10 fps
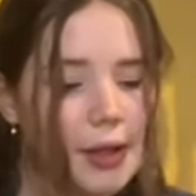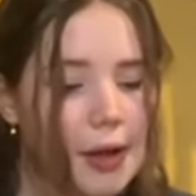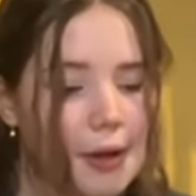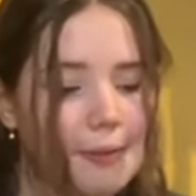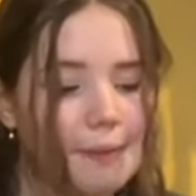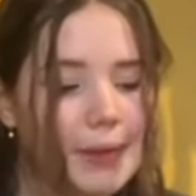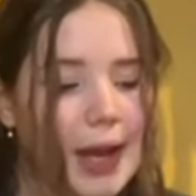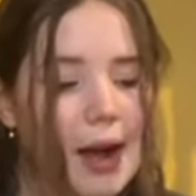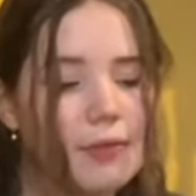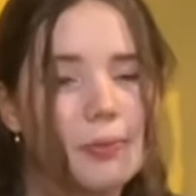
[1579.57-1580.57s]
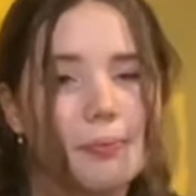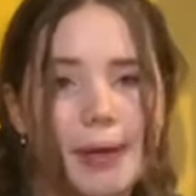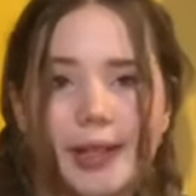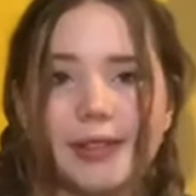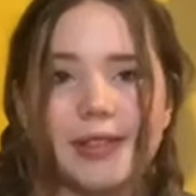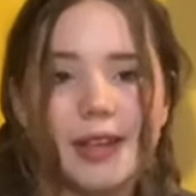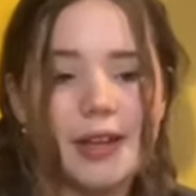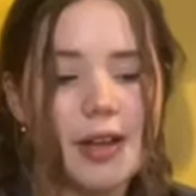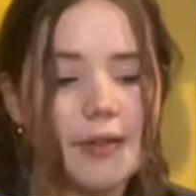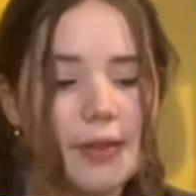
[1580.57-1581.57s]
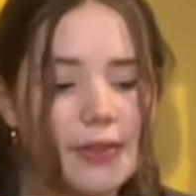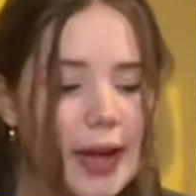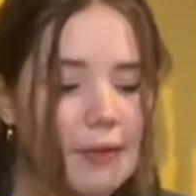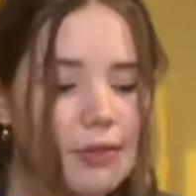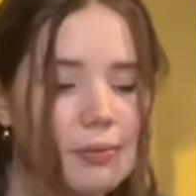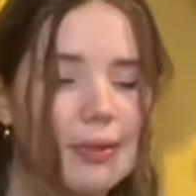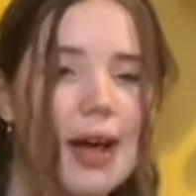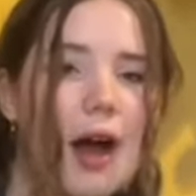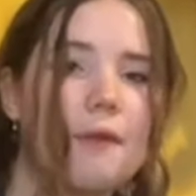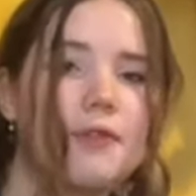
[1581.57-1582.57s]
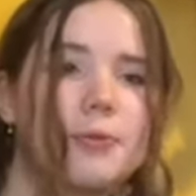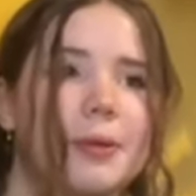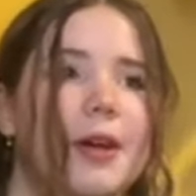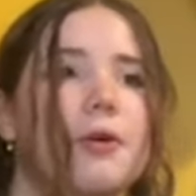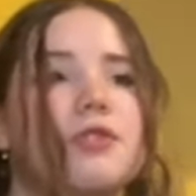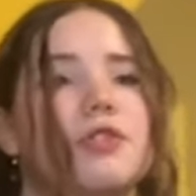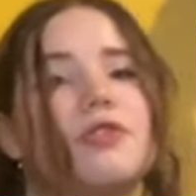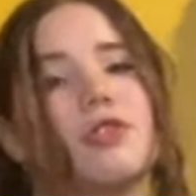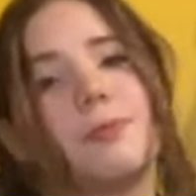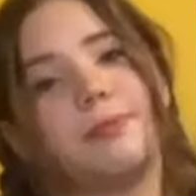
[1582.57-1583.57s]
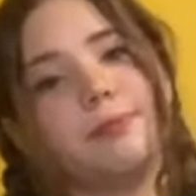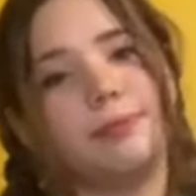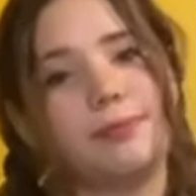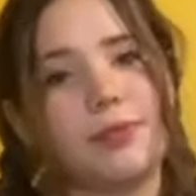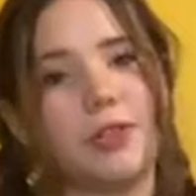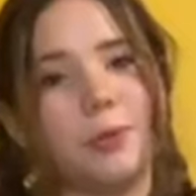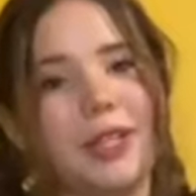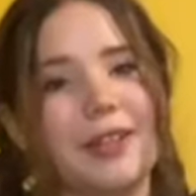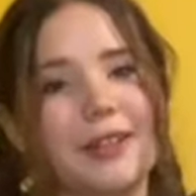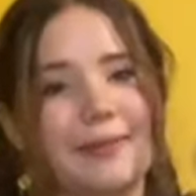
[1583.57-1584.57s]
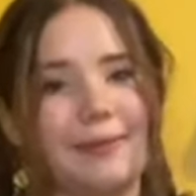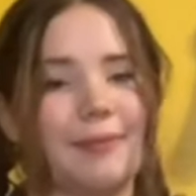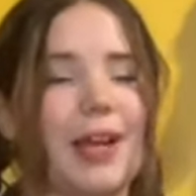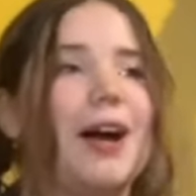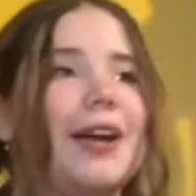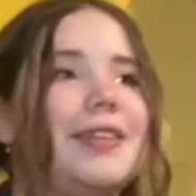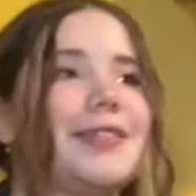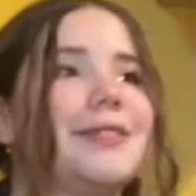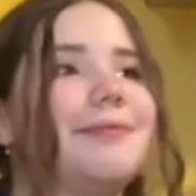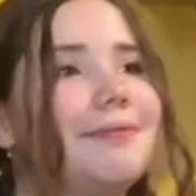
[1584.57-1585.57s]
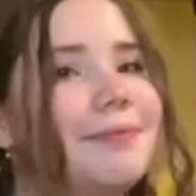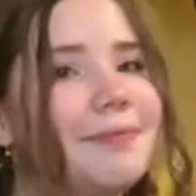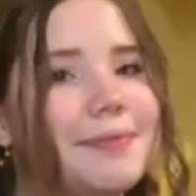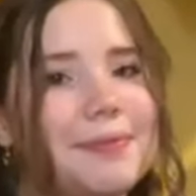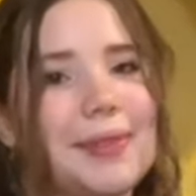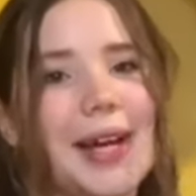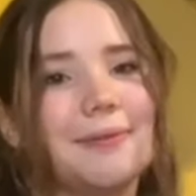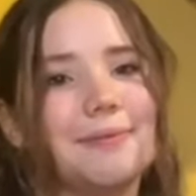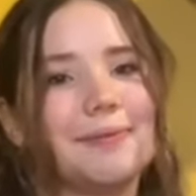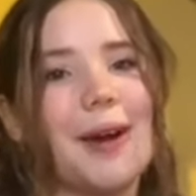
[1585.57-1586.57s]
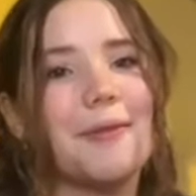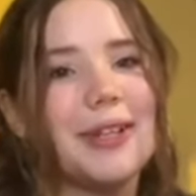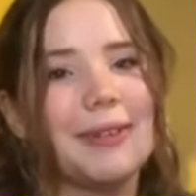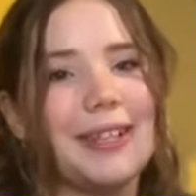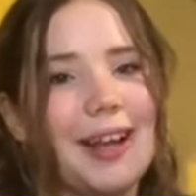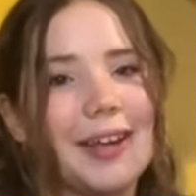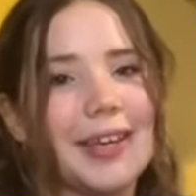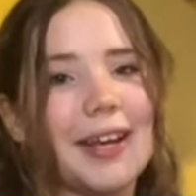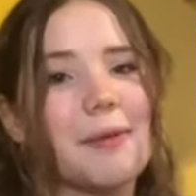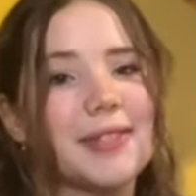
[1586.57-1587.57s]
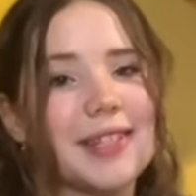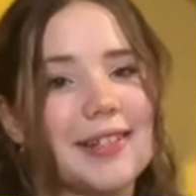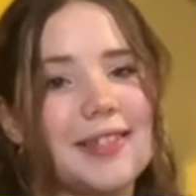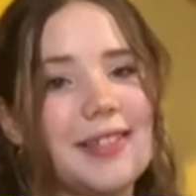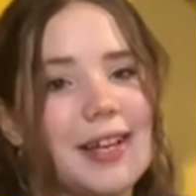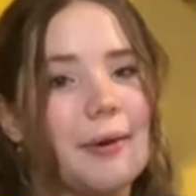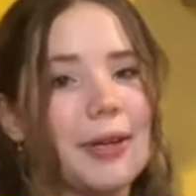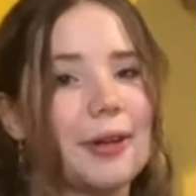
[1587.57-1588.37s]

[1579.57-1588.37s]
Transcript: They have some banter, they have some laughs, but they're also just sweet and kind, and yeah, I really like it, and I'm excited to see how it